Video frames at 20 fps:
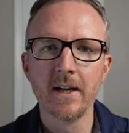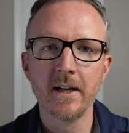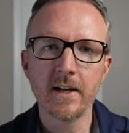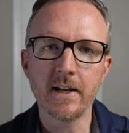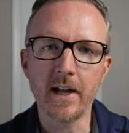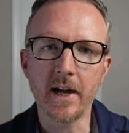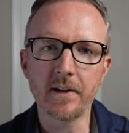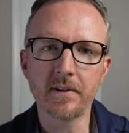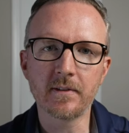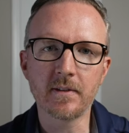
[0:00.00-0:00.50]

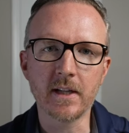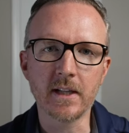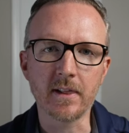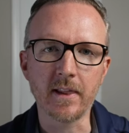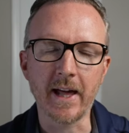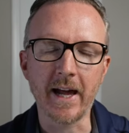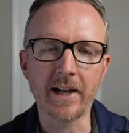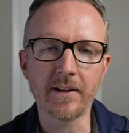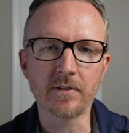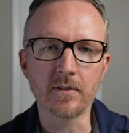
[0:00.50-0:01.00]
Yes, they
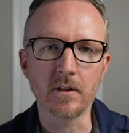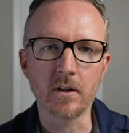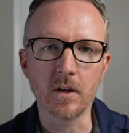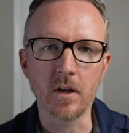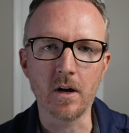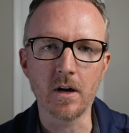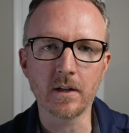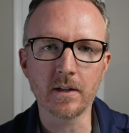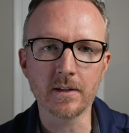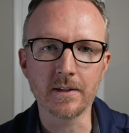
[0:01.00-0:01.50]
last a
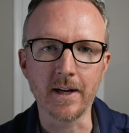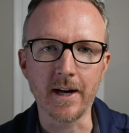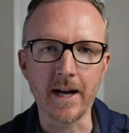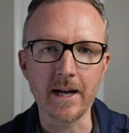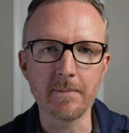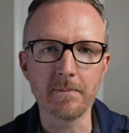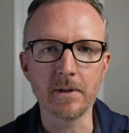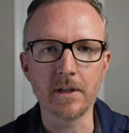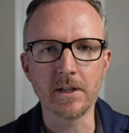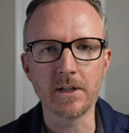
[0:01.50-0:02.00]
long
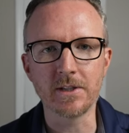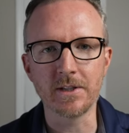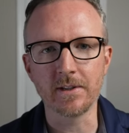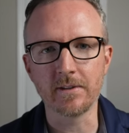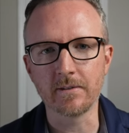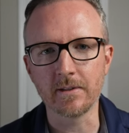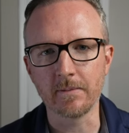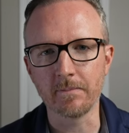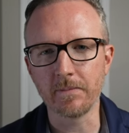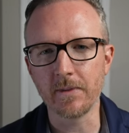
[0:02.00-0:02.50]
time, but it's
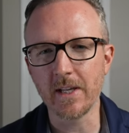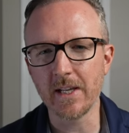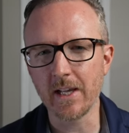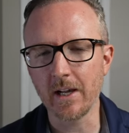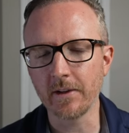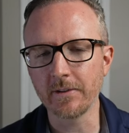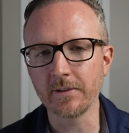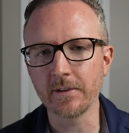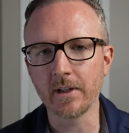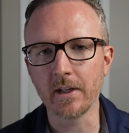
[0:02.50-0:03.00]
just something
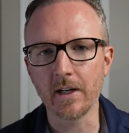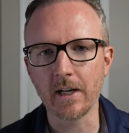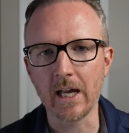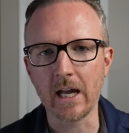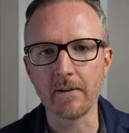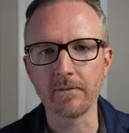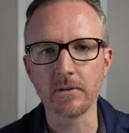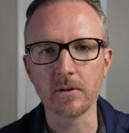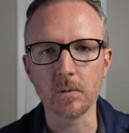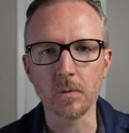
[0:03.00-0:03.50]
else you're gonna
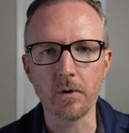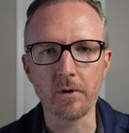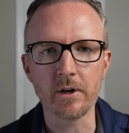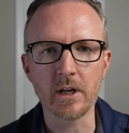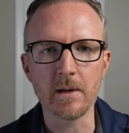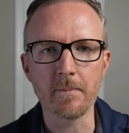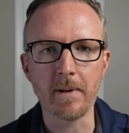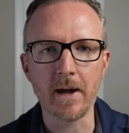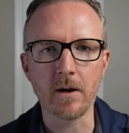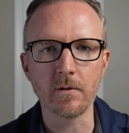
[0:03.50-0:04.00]
have to worry
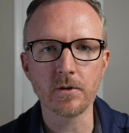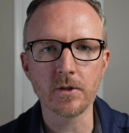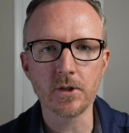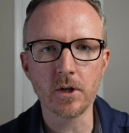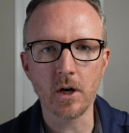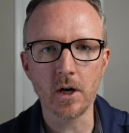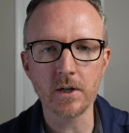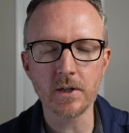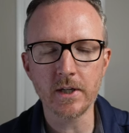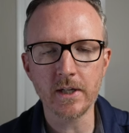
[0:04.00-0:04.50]
about
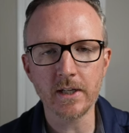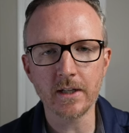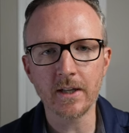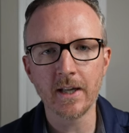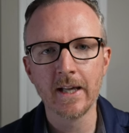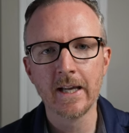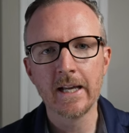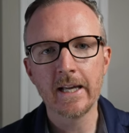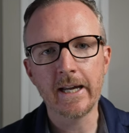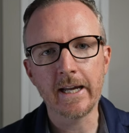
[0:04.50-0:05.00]
charging.
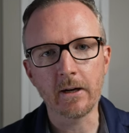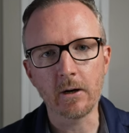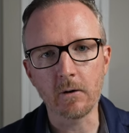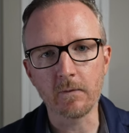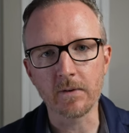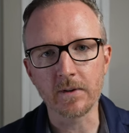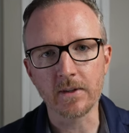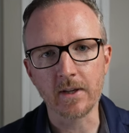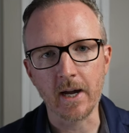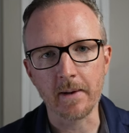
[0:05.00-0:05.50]
And
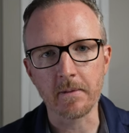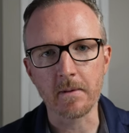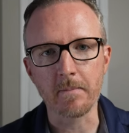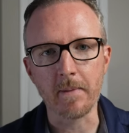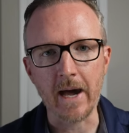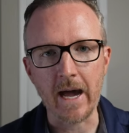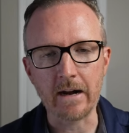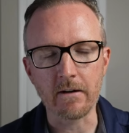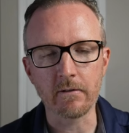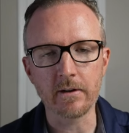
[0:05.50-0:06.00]
over time, the
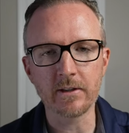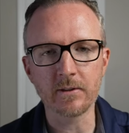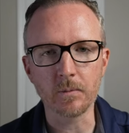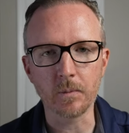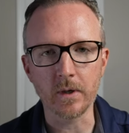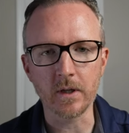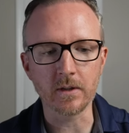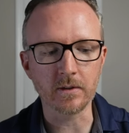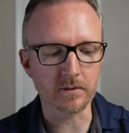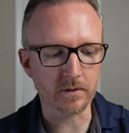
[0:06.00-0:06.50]
batteries
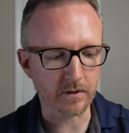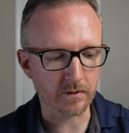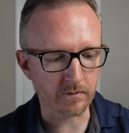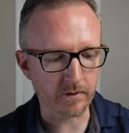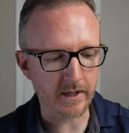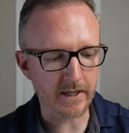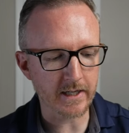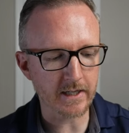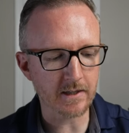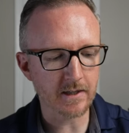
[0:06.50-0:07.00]
will
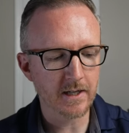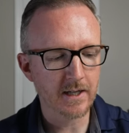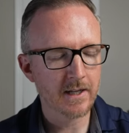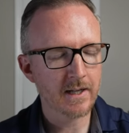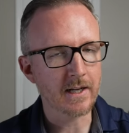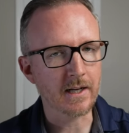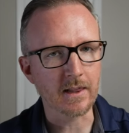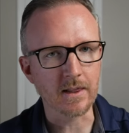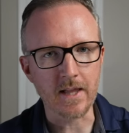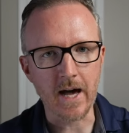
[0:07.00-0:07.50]
degrade.
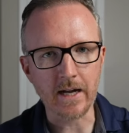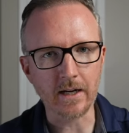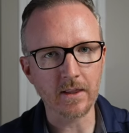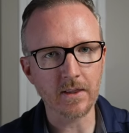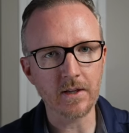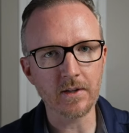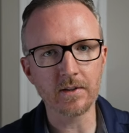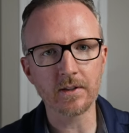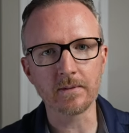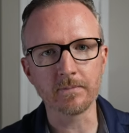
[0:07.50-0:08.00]
And a lot of
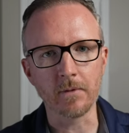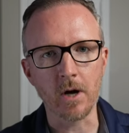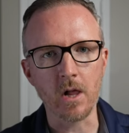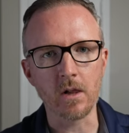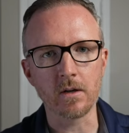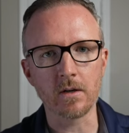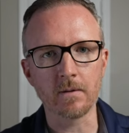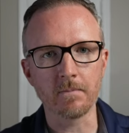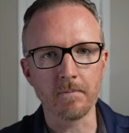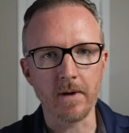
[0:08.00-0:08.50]
these
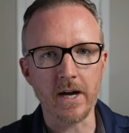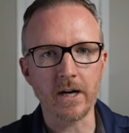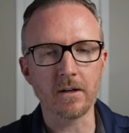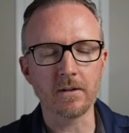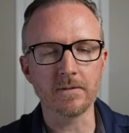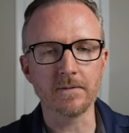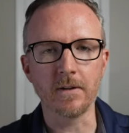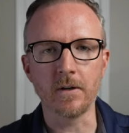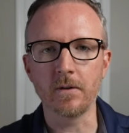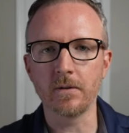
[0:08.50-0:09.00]
smaller
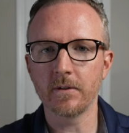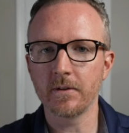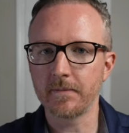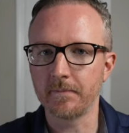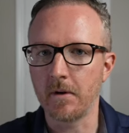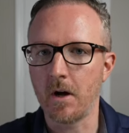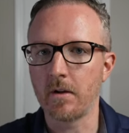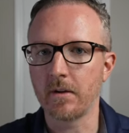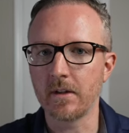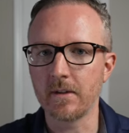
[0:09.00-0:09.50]
microphones,
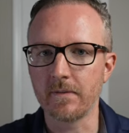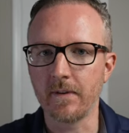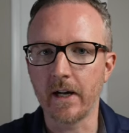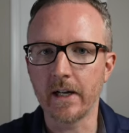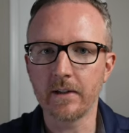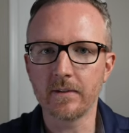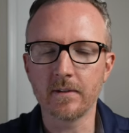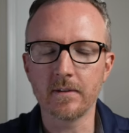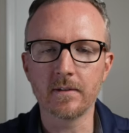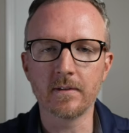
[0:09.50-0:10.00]
smaller
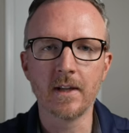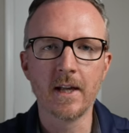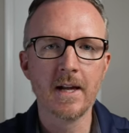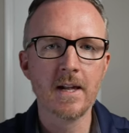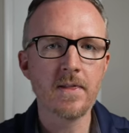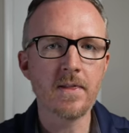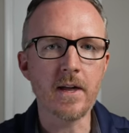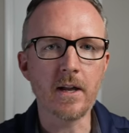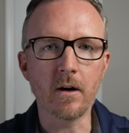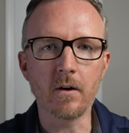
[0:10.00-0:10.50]
devices,
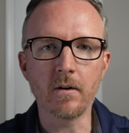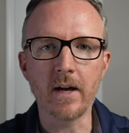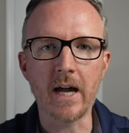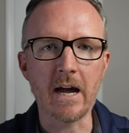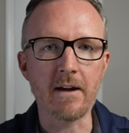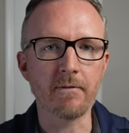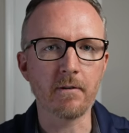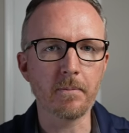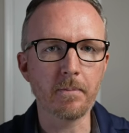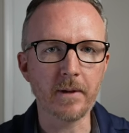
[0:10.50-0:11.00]
they don't
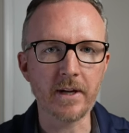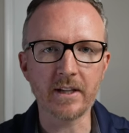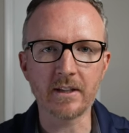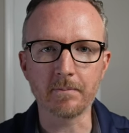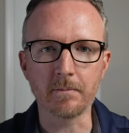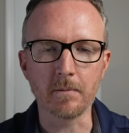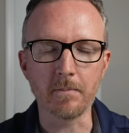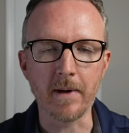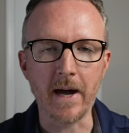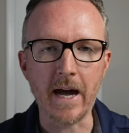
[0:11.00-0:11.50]
have
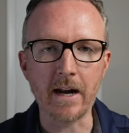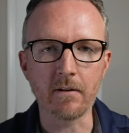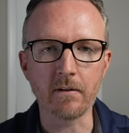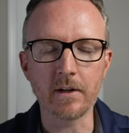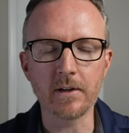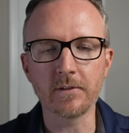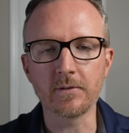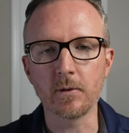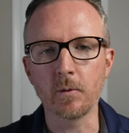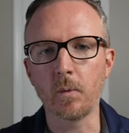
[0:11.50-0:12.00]
replaceable
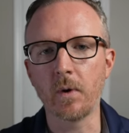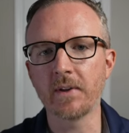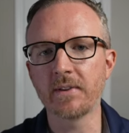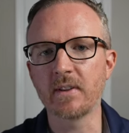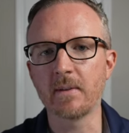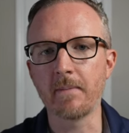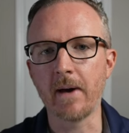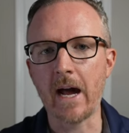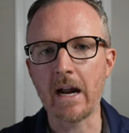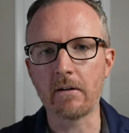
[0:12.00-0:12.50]
batteries. So once
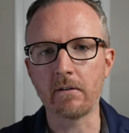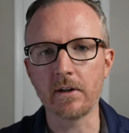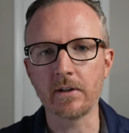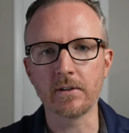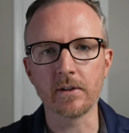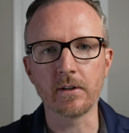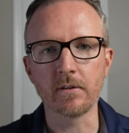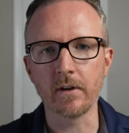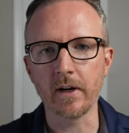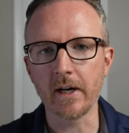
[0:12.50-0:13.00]
the battery
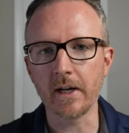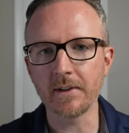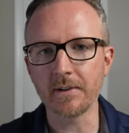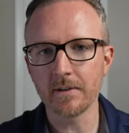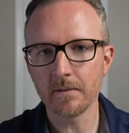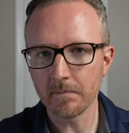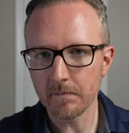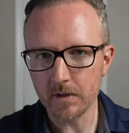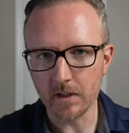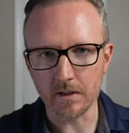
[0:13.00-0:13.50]

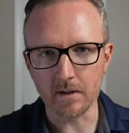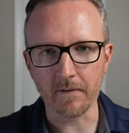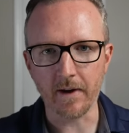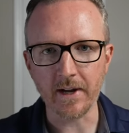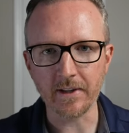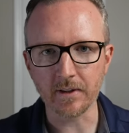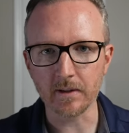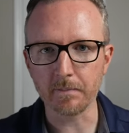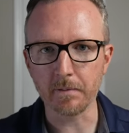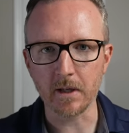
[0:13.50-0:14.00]
degrades, the
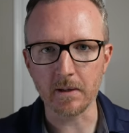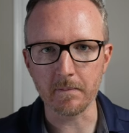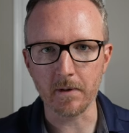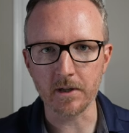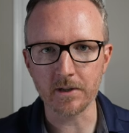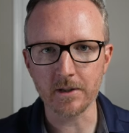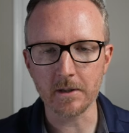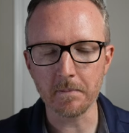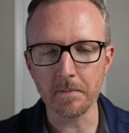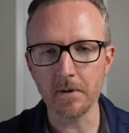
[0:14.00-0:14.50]
device is pretty
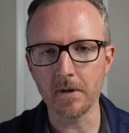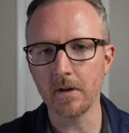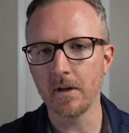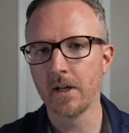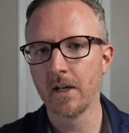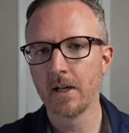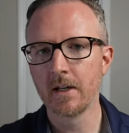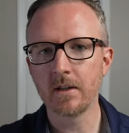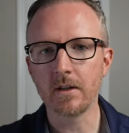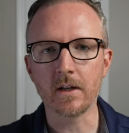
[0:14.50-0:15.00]
much kaput.
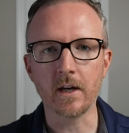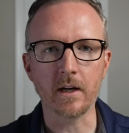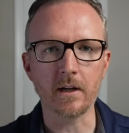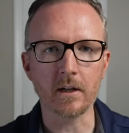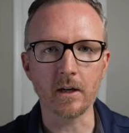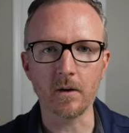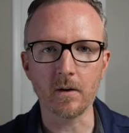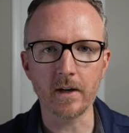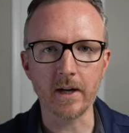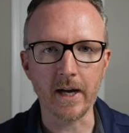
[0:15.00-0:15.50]
You gotta
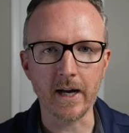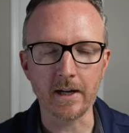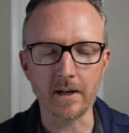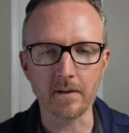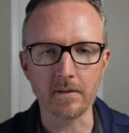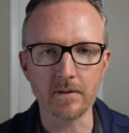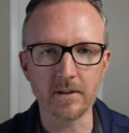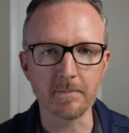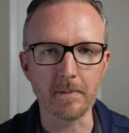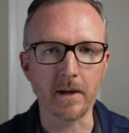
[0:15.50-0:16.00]
go ahead
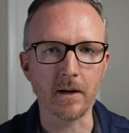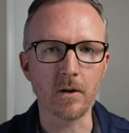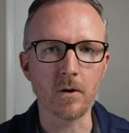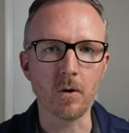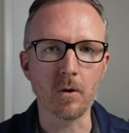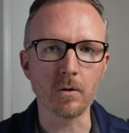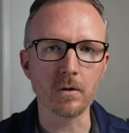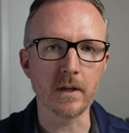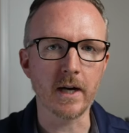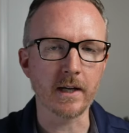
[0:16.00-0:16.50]
and spend a
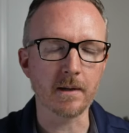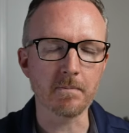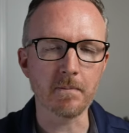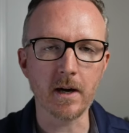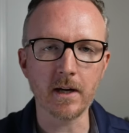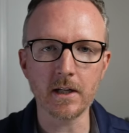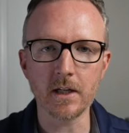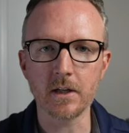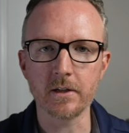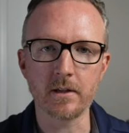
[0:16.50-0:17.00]
whole lot of
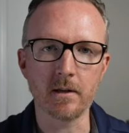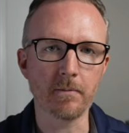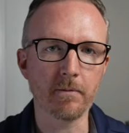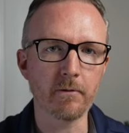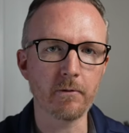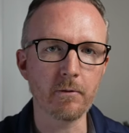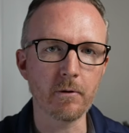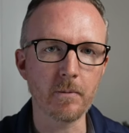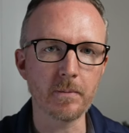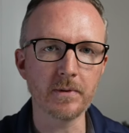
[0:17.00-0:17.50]
money and jump
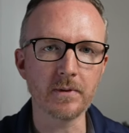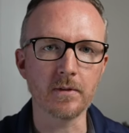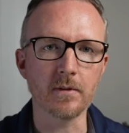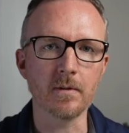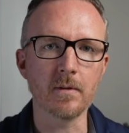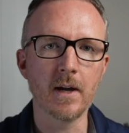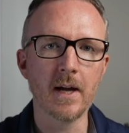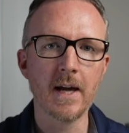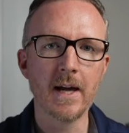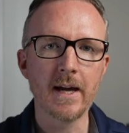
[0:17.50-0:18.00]
through hoops
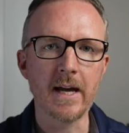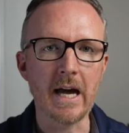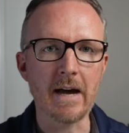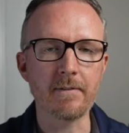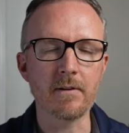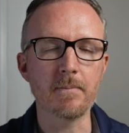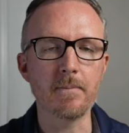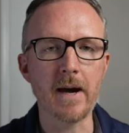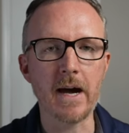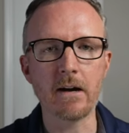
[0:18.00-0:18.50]
to have
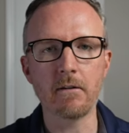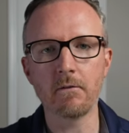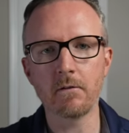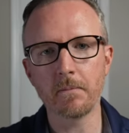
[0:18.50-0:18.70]
your battery